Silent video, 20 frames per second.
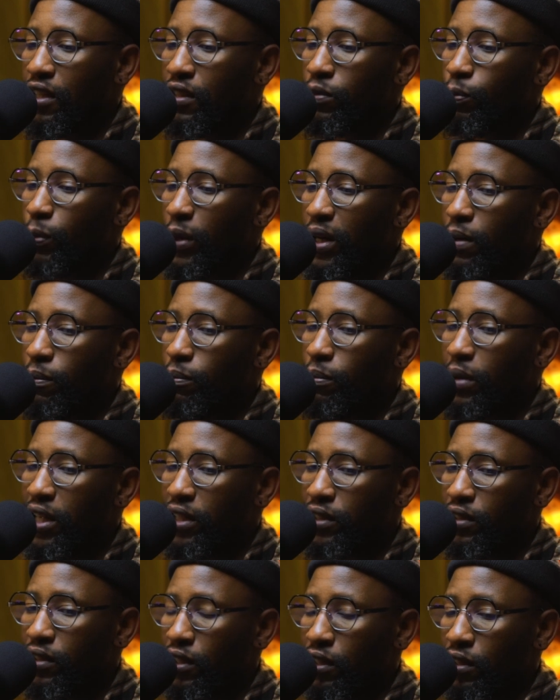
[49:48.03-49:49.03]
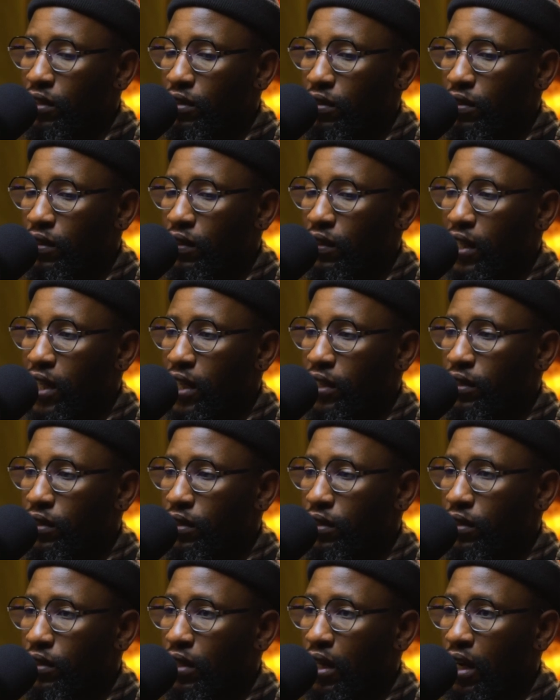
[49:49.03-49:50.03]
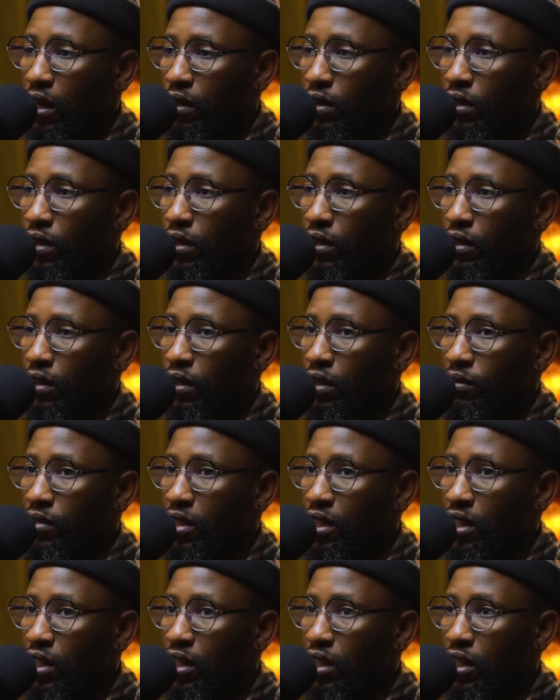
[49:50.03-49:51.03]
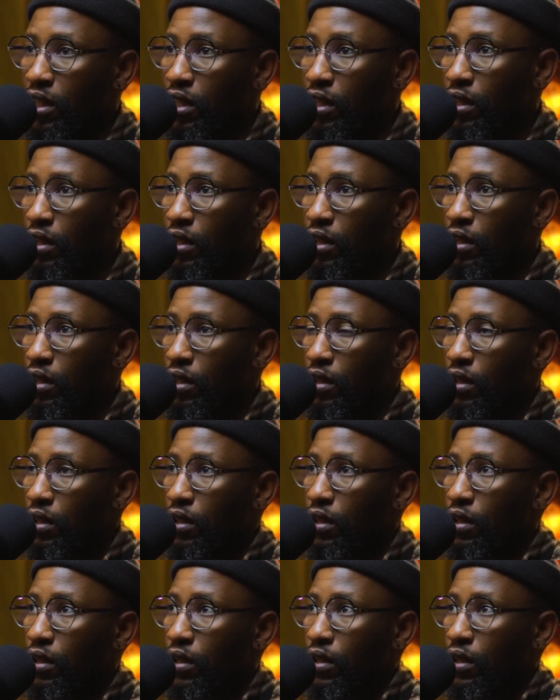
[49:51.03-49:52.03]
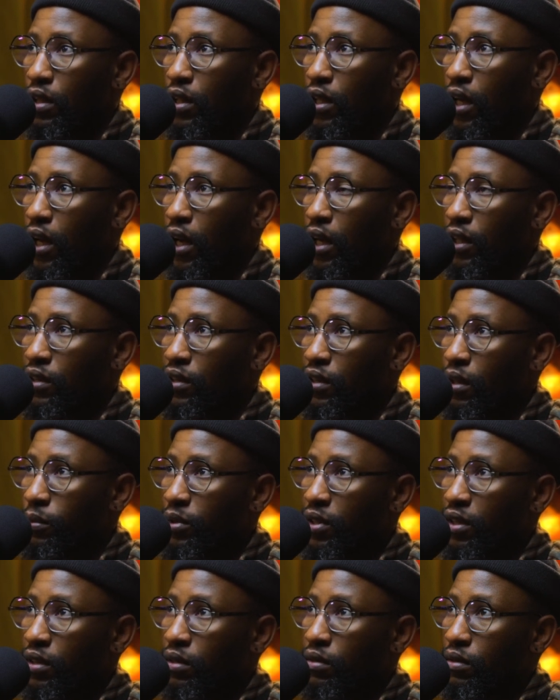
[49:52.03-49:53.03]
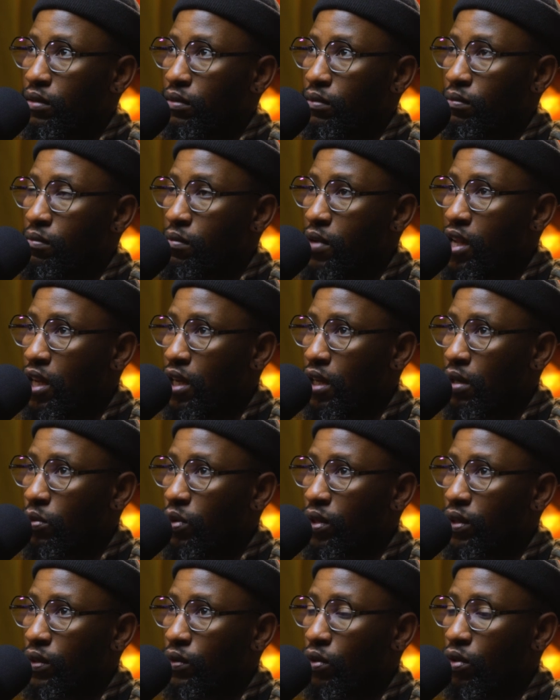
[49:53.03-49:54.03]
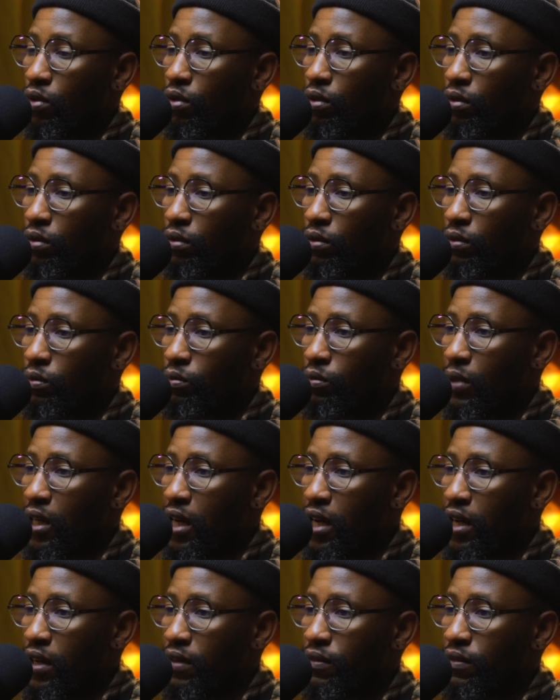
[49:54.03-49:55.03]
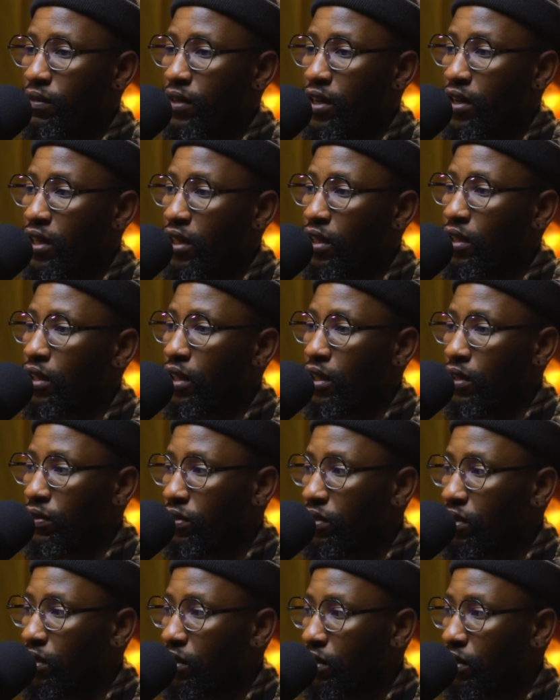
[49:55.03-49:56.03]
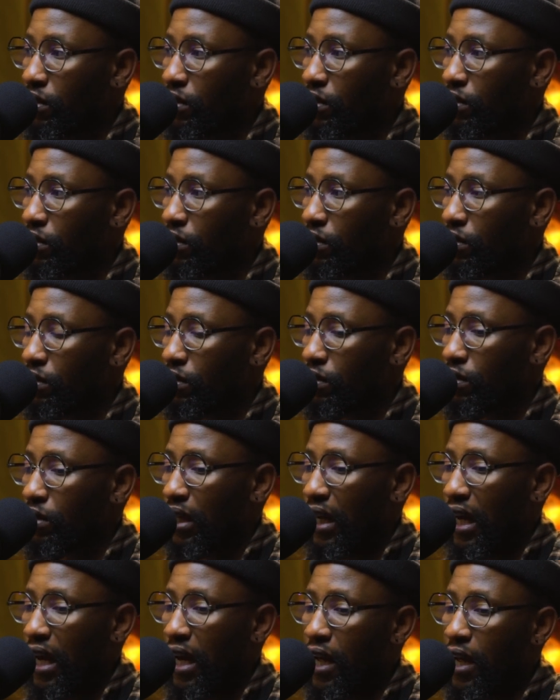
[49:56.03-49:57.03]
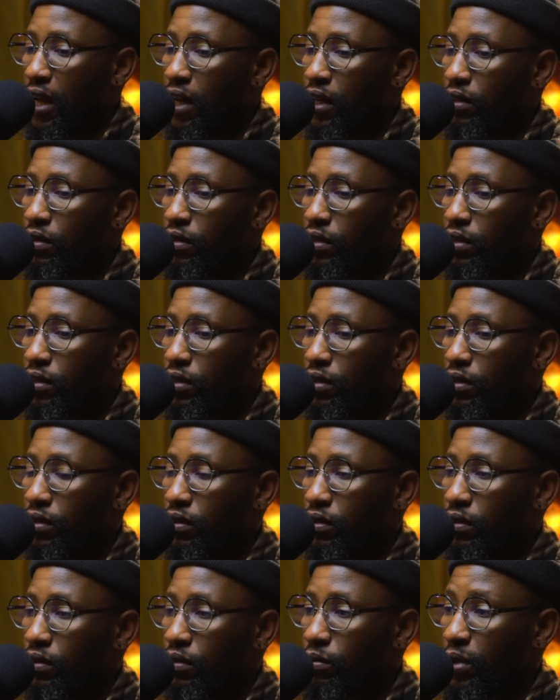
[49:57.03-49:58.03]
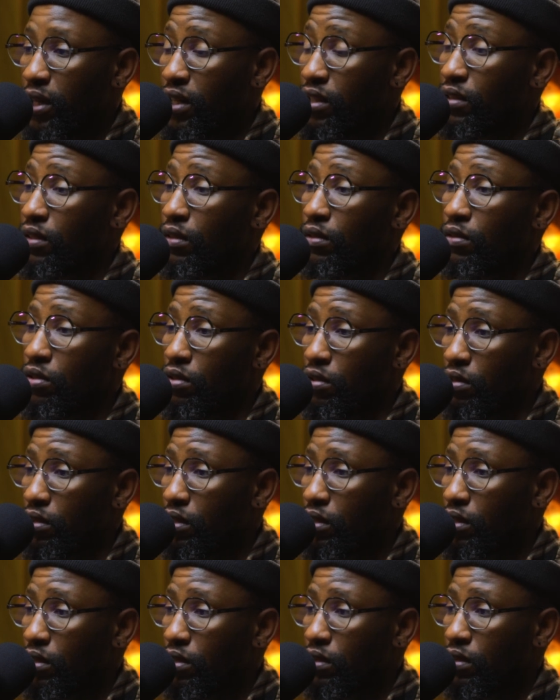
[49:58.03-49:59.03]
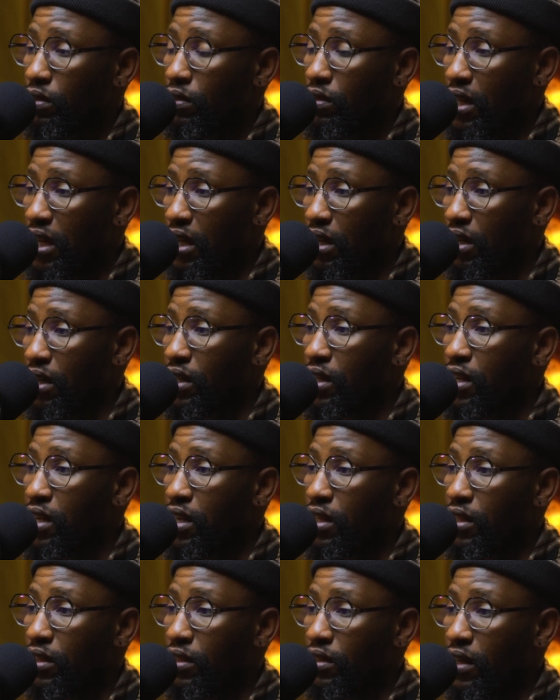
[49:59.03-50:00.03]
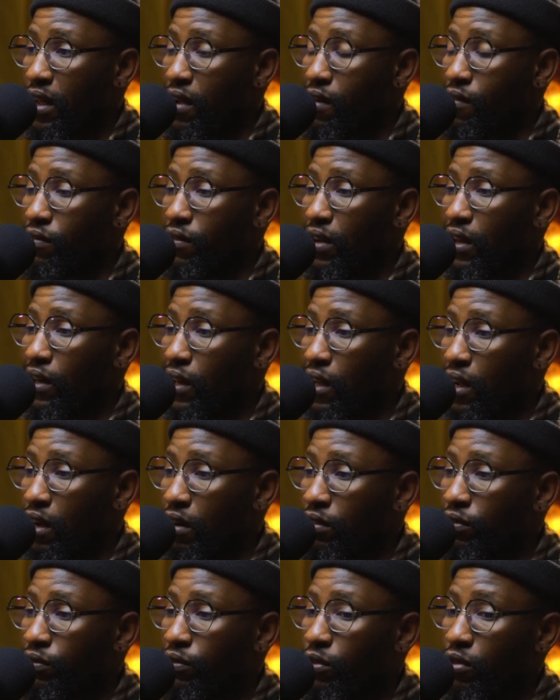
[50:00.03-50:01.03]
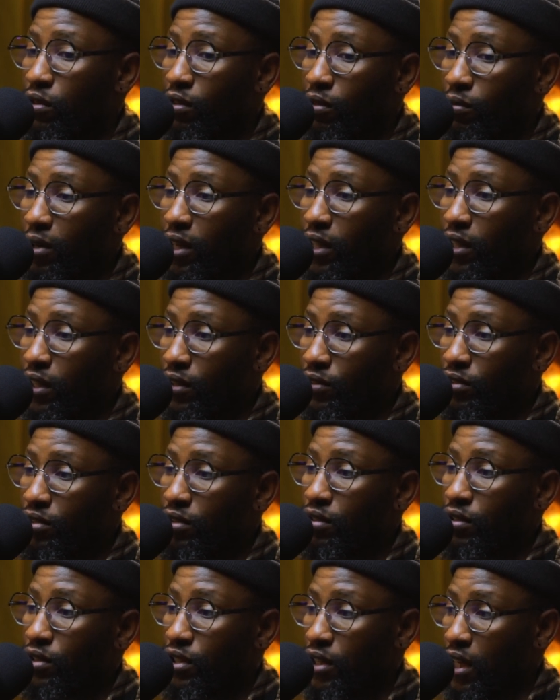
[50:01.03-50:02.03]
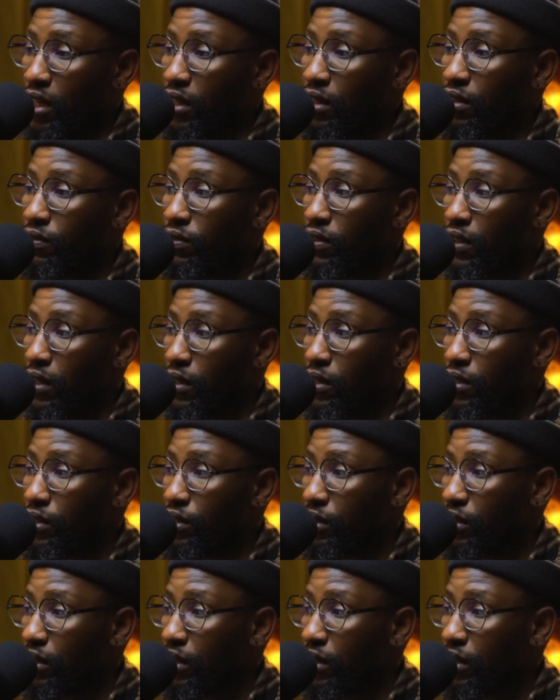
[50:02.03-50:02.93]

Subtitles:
it's been a blessing that our community accepted me with all my varying gifts. And praise the Lord that our leaders have allowed for all my gifts to shine and flourish